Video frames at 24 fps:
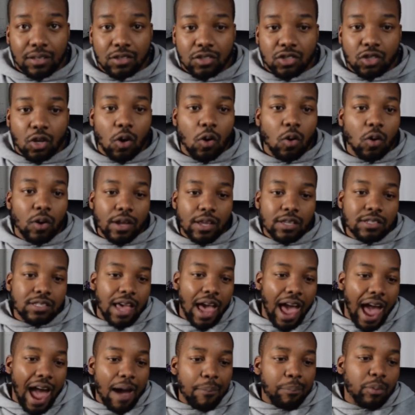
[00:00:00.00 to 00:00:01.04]
So is
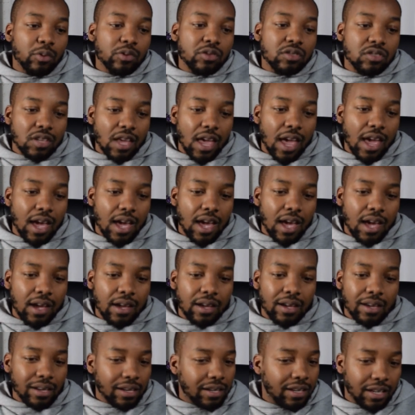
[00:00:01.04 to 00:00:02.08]
Apple saying,
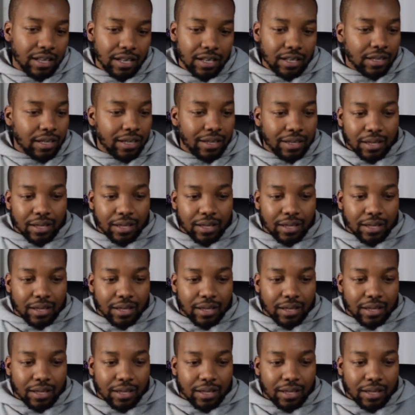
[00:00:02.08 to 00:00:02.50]
and again,